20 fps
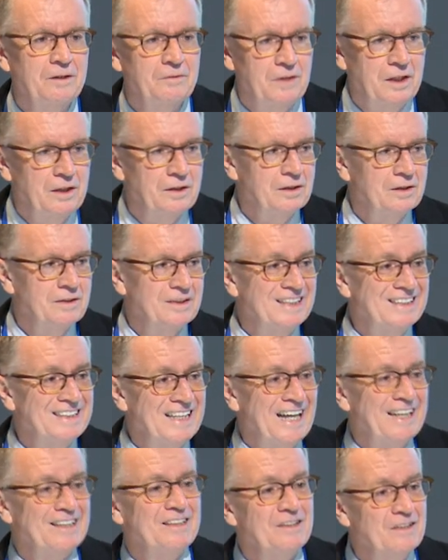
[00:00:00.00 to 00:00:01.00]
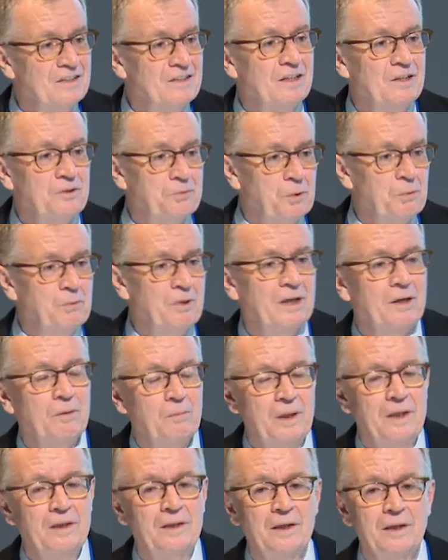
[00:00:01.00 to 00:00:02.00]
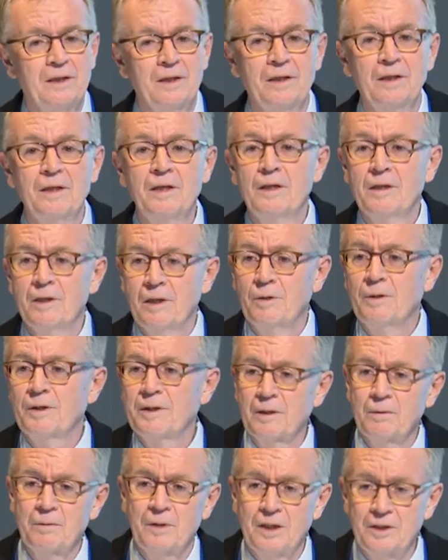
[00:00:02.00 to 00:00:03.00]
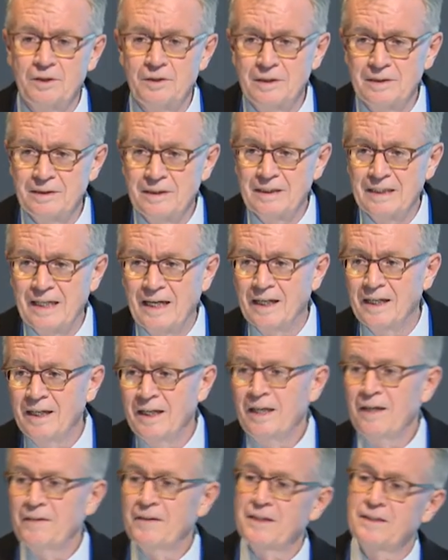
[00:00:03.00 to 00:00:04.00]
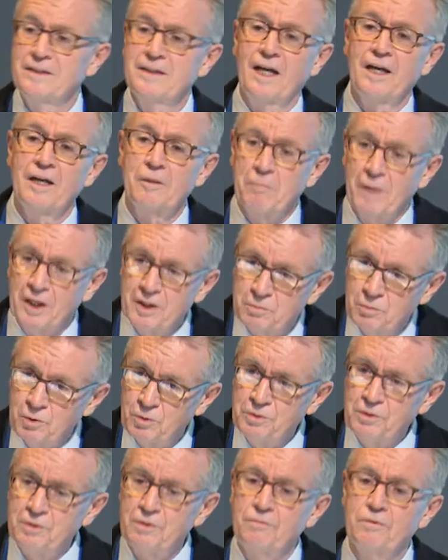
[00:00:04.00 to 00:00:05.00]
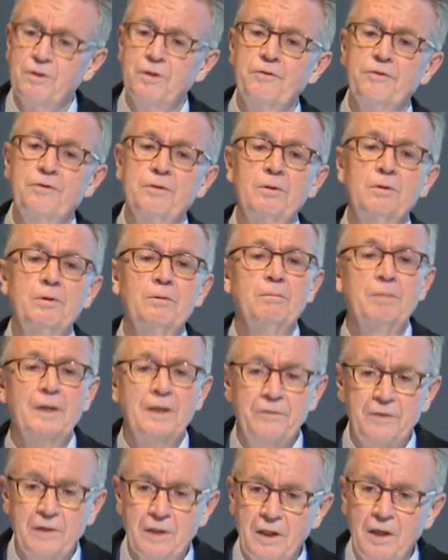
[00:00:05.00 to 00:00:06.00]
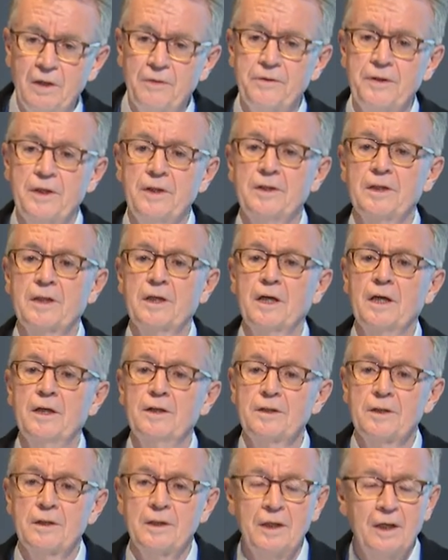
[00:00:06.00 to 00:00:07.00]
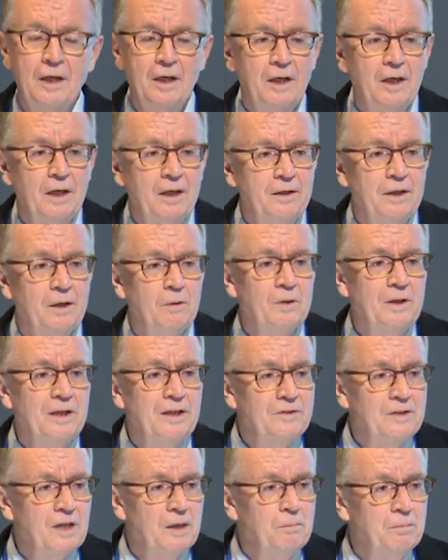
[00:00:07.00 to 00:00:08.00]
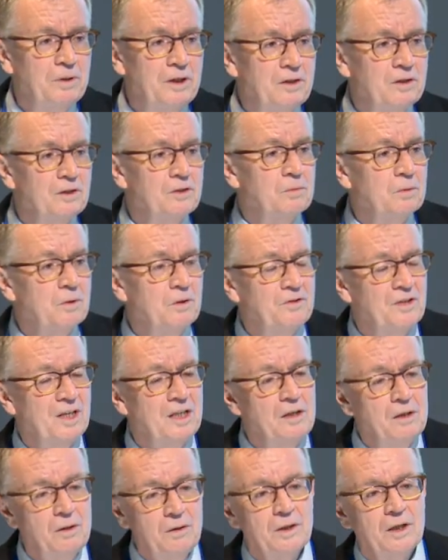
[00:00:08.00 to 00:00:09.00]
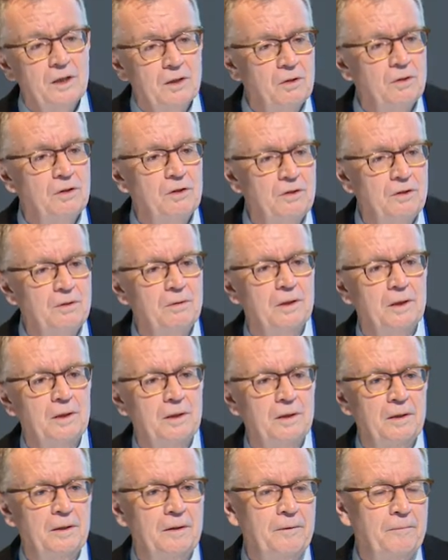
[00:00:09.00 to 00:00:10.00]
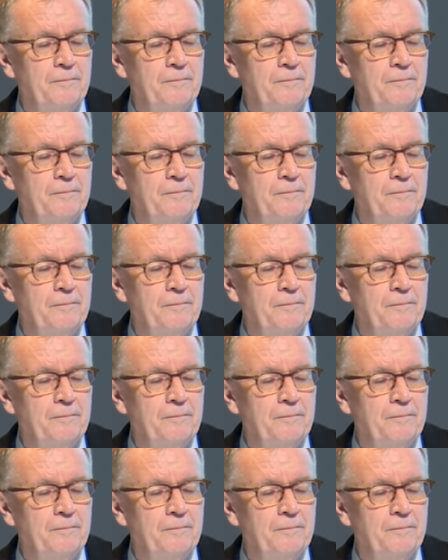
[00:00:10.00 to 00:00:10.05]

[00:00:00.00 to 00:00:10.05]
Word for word: interventions, exactly the things we're recommending in low-income countries today. They started much more universal, basic health and education. They were less ambitious because they knew they couldn't do it.